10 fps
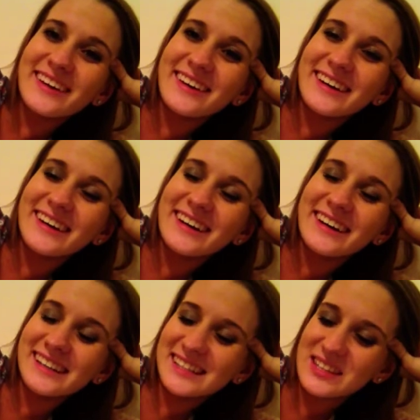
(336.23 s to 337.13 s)
Uh,
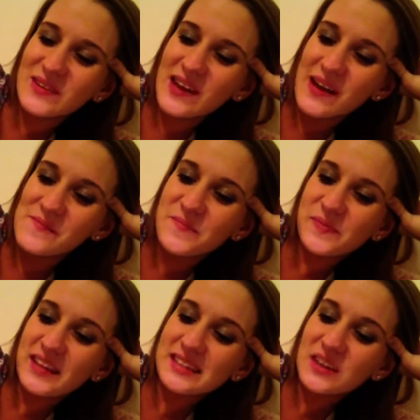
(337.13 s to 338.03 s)
so yeah,
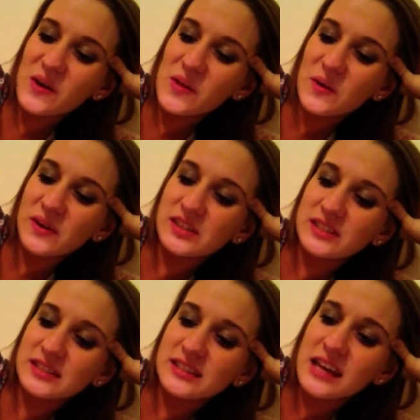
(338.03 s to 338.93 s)
that's all the
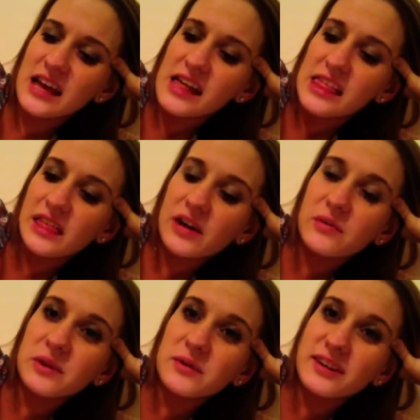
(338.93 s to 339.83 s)
questions that I
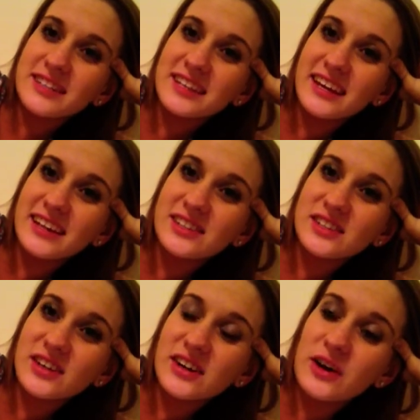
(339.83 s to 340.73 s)
really wanted to
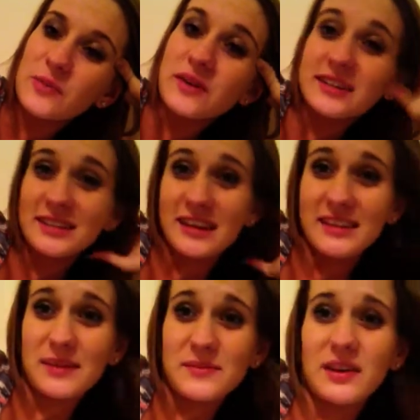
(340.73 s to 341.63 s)
answer. I hope you guys like
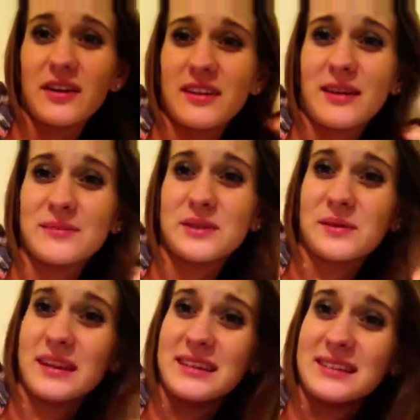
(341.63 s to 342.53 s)
them. Sorry that I'm so
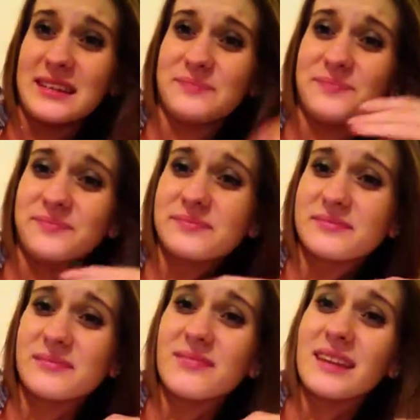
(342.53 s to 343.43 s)
lazy
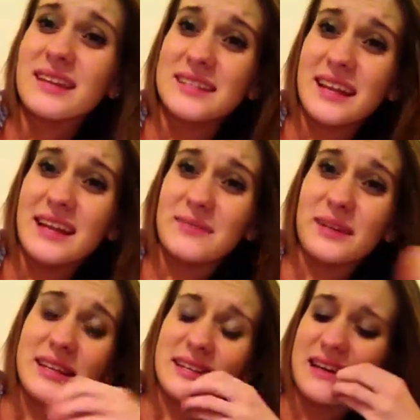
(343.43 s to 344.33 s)
today and I'm
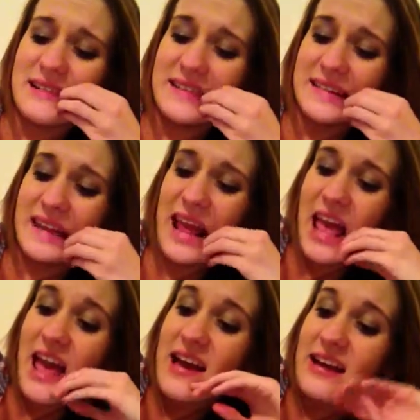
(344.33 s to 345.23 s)
laying down and
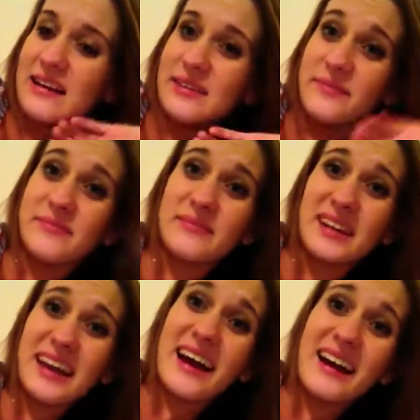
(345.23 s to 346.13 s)
um, my
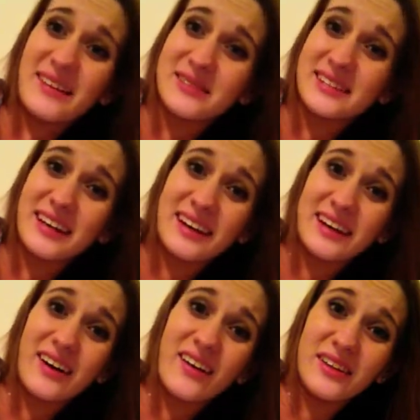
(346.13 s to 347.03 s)
cat was like
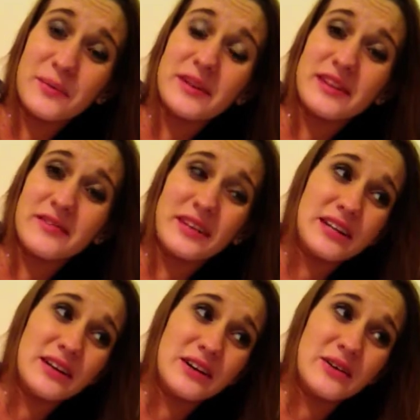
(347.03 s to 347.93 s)
all up in the
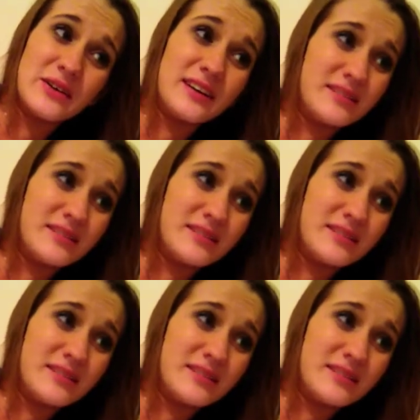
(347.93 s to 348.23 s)
video.